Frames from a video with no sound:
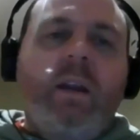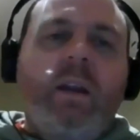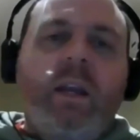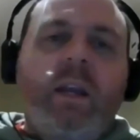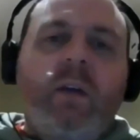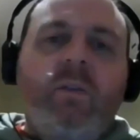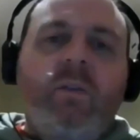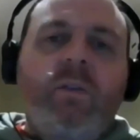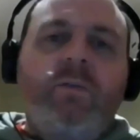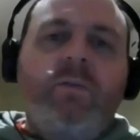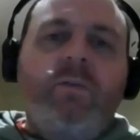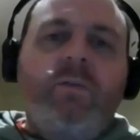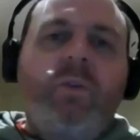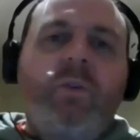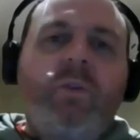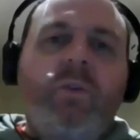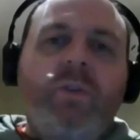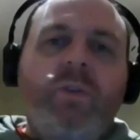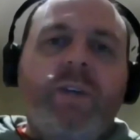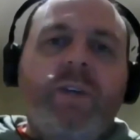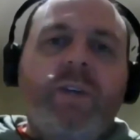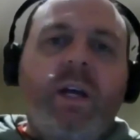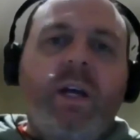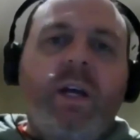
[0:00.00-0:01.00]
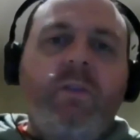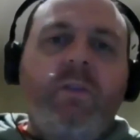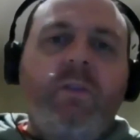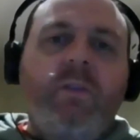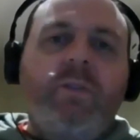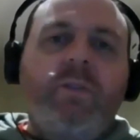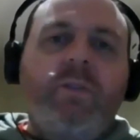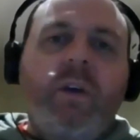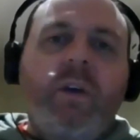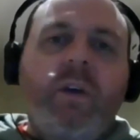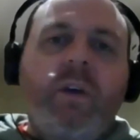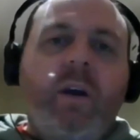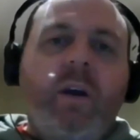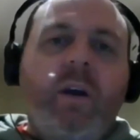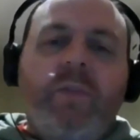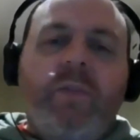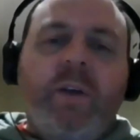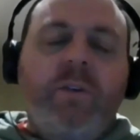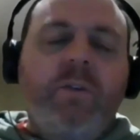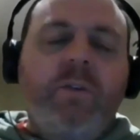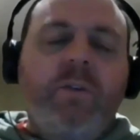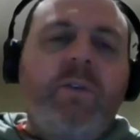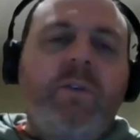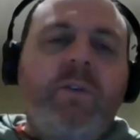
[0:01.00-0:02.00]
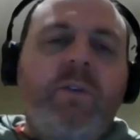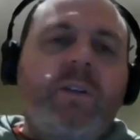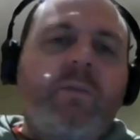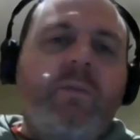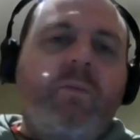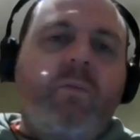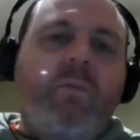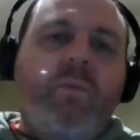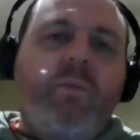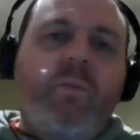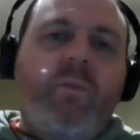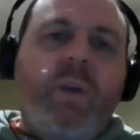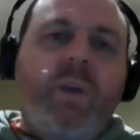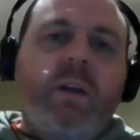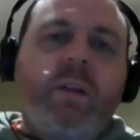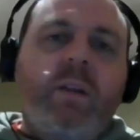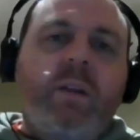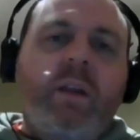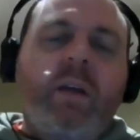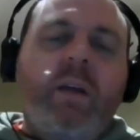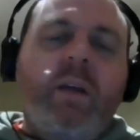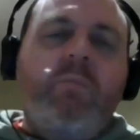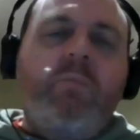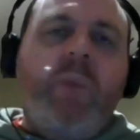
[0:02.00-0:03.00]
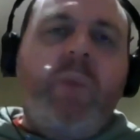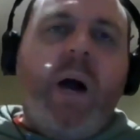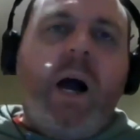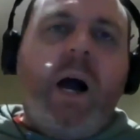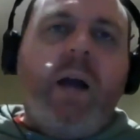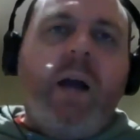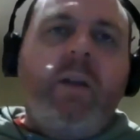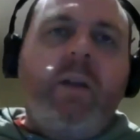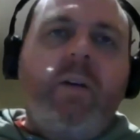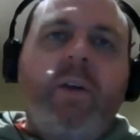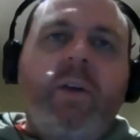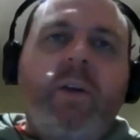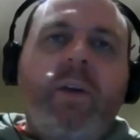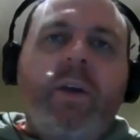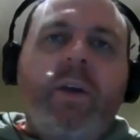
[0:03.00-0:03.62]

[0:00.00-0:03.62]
Now, his four sons, they do visit him regularly, but